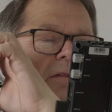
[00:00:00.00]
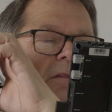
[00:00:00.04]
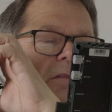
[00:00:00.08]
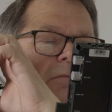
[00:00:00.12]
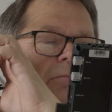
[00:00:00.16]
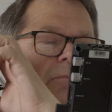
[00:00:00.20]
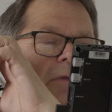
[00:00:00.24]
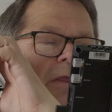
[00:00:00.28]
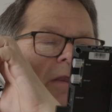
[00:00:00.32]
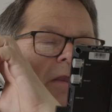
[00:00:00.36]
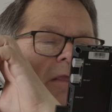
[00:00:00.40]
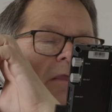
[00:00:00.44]

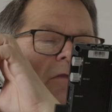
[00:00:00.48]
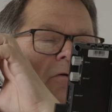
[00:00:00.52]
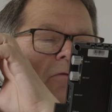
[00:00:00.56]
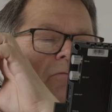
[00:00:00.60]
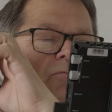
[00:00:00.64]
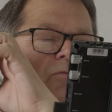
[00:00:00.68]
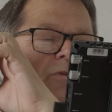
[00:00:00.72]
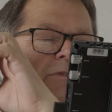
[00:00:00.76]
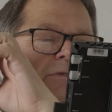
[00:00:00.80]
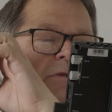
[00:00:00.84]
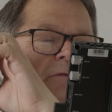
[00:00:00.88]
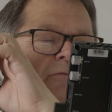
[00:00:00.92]
depending
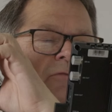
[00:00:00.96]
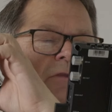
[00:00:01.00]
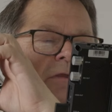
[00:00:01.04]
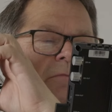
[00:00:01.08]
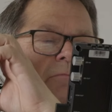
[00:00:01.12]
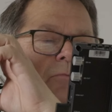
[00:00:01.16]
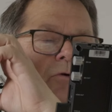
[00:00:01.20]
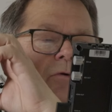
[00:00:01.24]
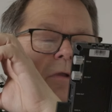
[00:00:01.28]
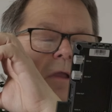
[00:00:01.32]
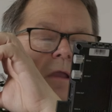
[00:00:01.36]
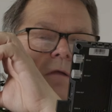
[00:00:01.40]
on which I feel
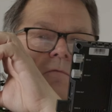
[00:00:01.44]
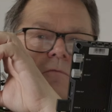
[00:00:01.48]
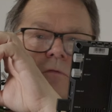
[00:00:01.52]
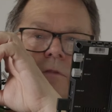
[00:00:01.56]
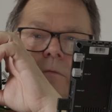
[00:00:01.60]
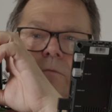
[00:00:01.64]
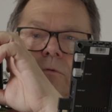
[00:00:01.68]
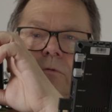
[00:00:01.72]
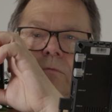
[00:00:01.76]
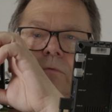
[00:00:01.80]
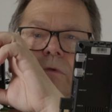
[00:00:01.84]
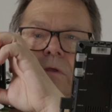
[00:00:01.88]
more
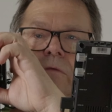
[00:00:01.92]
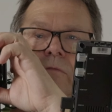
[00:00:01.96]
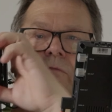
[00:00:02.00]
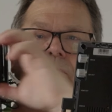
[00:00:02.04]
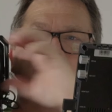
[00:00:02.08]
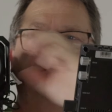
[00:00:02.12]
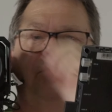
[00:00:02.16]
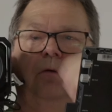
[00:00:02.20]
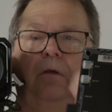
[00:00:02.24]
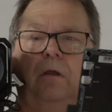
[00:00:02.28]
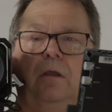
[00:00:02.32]
comfortable with.